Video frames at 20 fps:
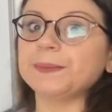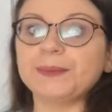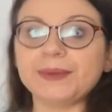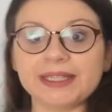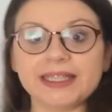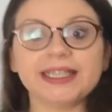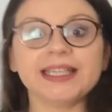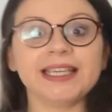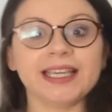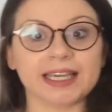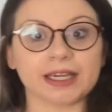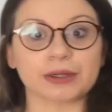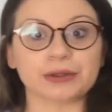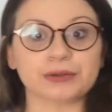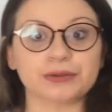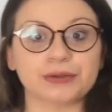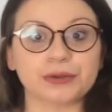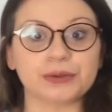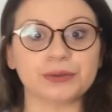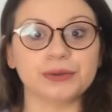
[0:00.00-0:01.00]
Be
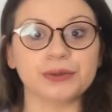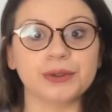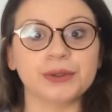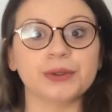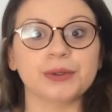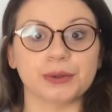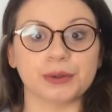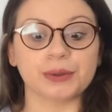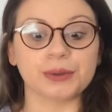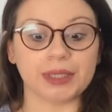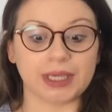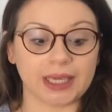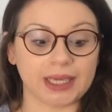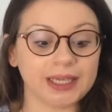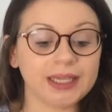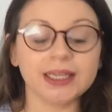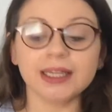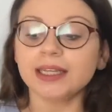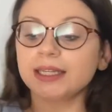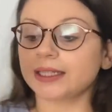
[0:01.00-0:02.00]
careful,
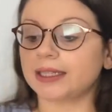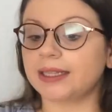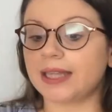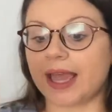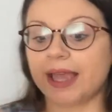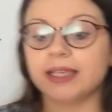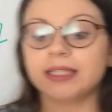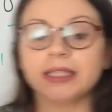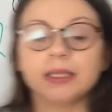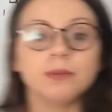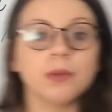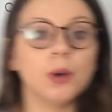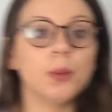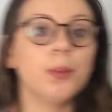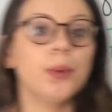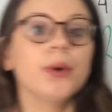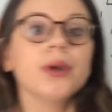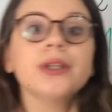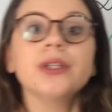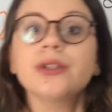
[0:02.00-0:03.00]
okay? Decimal
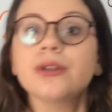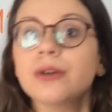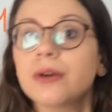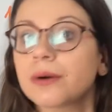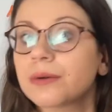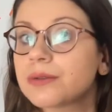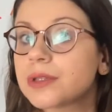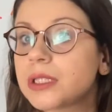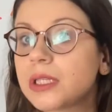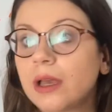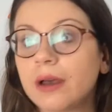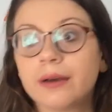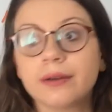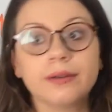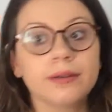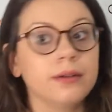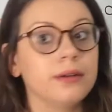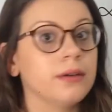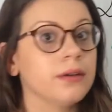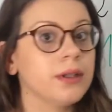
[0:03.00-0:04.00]
point goes
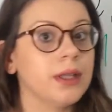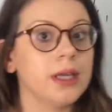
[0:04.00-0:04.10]
under